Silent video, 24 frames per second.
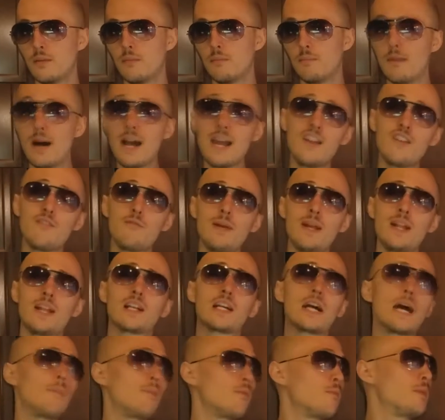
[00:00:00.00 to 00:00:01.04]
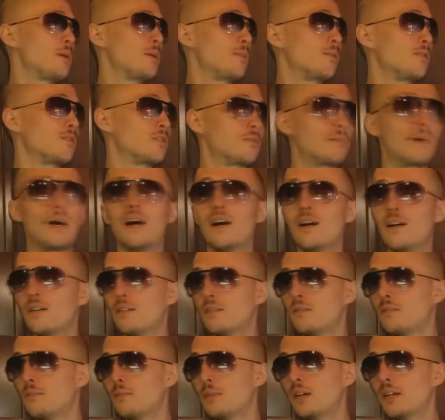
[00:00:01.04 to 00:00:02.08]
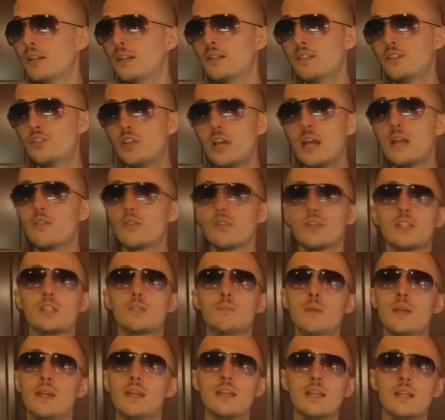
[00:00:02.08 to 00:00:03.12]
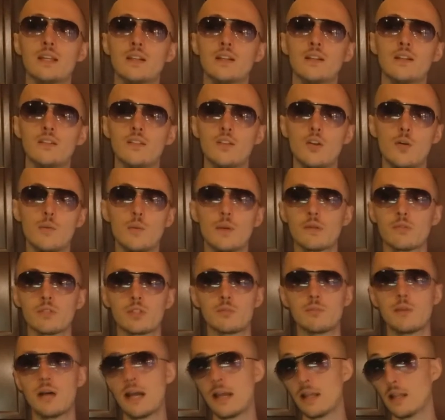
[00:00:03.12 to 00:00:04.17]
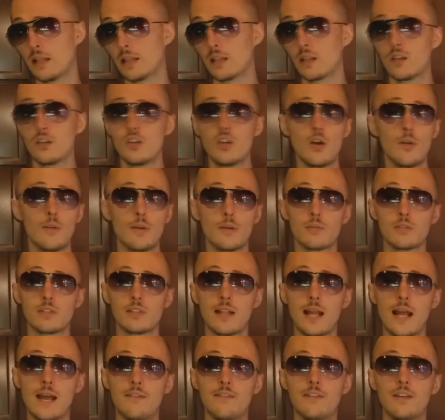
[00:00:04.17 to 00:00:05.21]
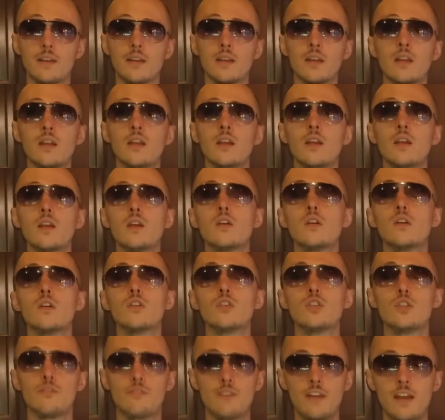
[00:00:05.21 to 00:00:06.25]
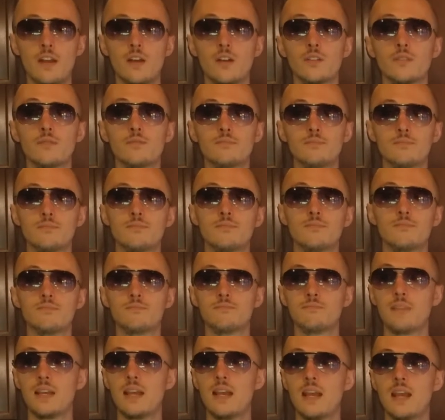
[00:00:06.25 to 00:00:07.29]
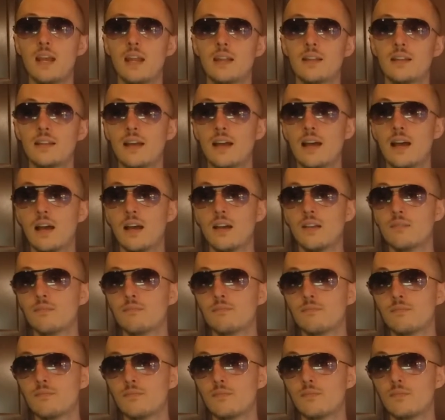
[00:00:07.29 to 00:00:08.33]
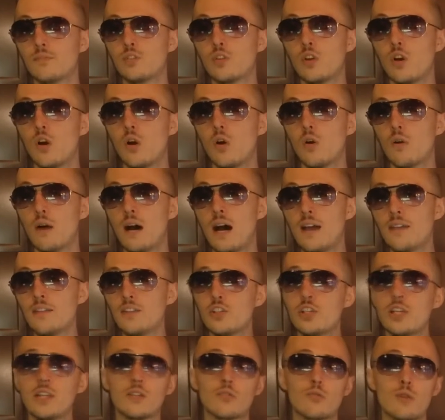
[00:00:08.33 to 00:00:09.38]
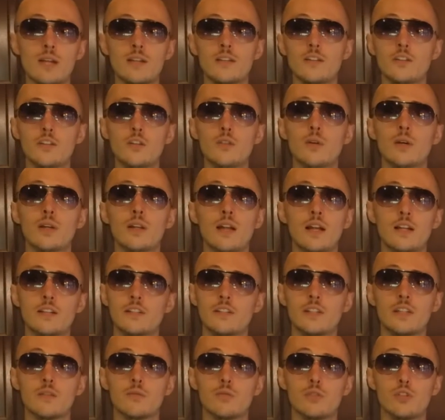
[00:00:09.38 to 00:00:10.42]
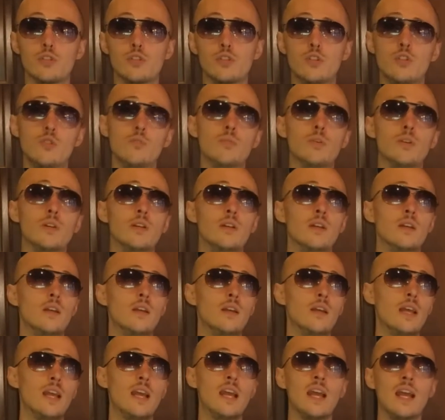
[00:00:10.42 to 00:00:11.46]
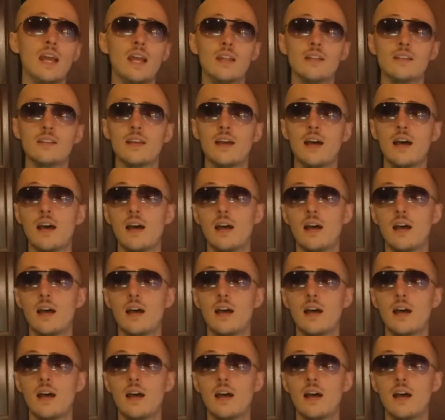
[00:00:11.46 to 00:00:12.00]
might have made a couple people smile, but generally speaking, nobody was smiling. Nobody was laughing. She failed. And so I think she had the right to do it. I just think it was stupid. And